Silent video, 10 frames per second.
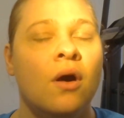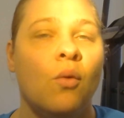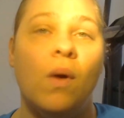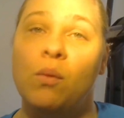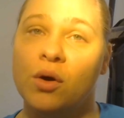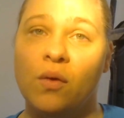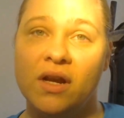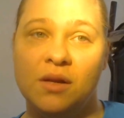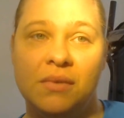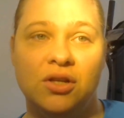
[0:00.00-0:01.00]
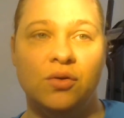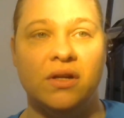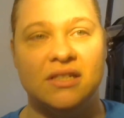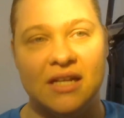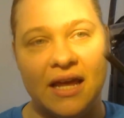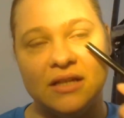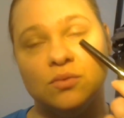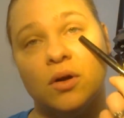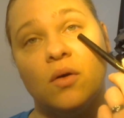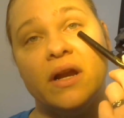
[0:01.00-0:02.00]
what we're going to be doing today is
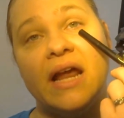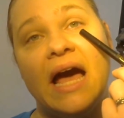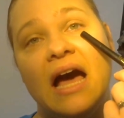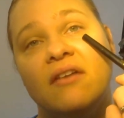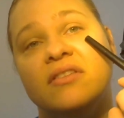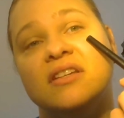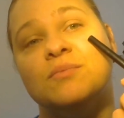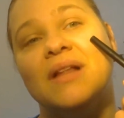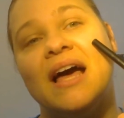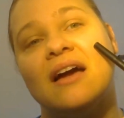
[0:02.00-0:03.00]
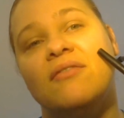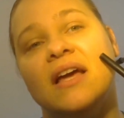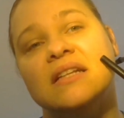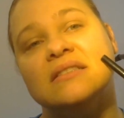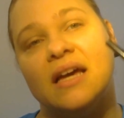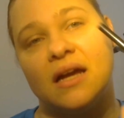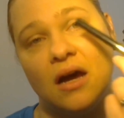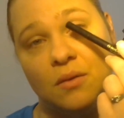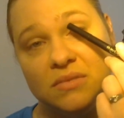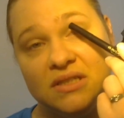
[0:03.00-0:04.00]
we're going to have these black veins that
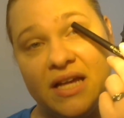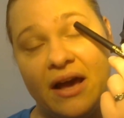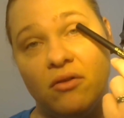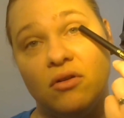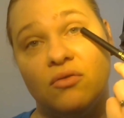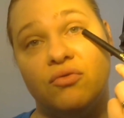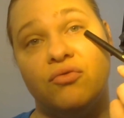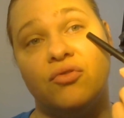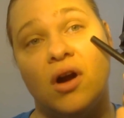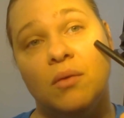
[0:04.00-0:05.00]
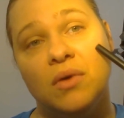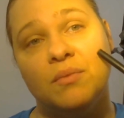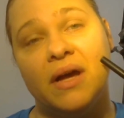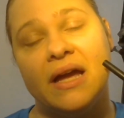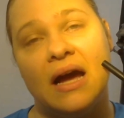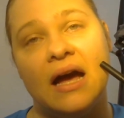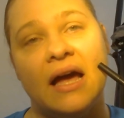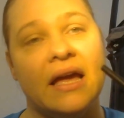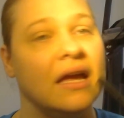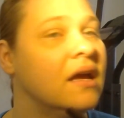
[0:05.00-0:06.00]
come down from my
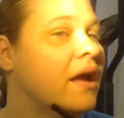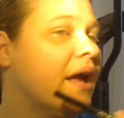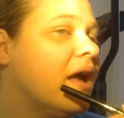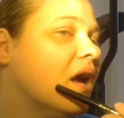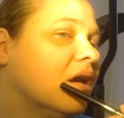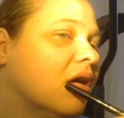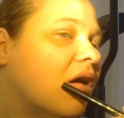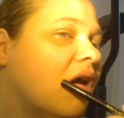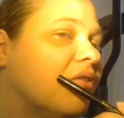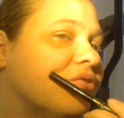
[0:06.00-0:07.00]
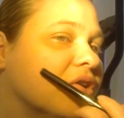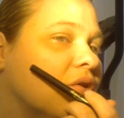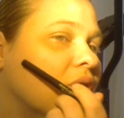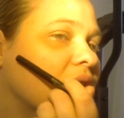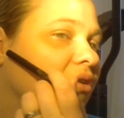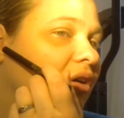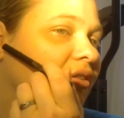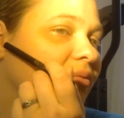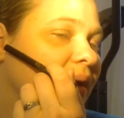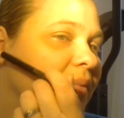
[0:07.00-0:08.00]
eye and off the corner
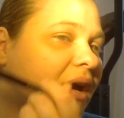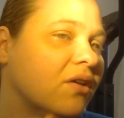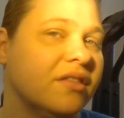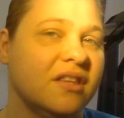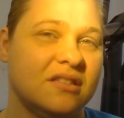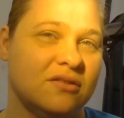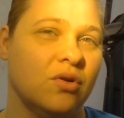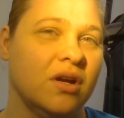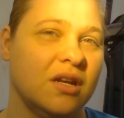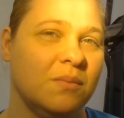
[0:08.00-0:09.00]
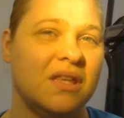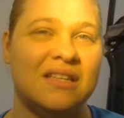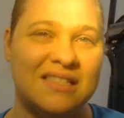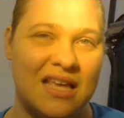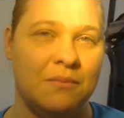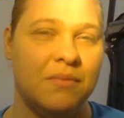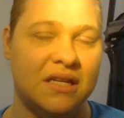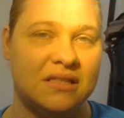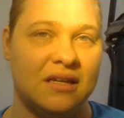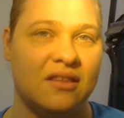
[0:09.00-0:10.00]
of my mouth. This is going to be the same
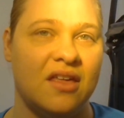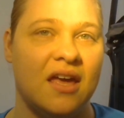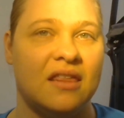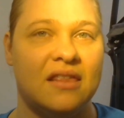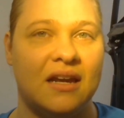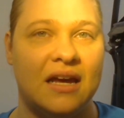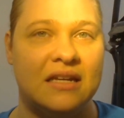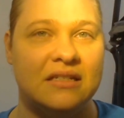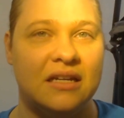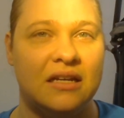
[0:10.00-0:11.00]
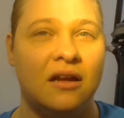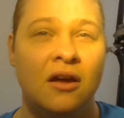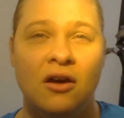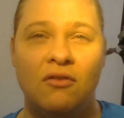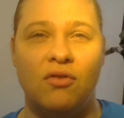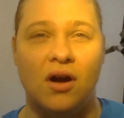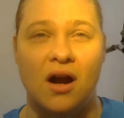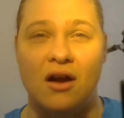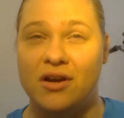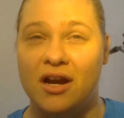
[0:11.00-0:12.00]
basic thing that I did for
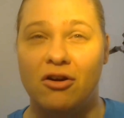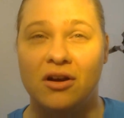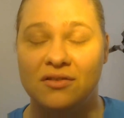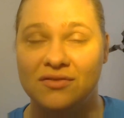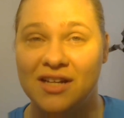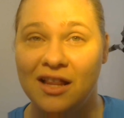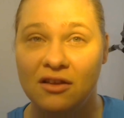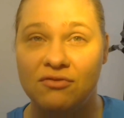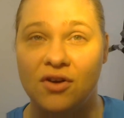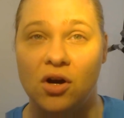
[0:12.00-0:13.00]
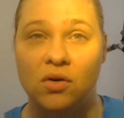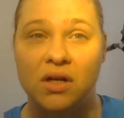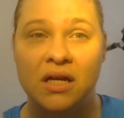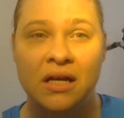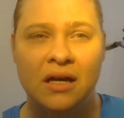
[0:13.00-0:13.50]
our narrative telephone,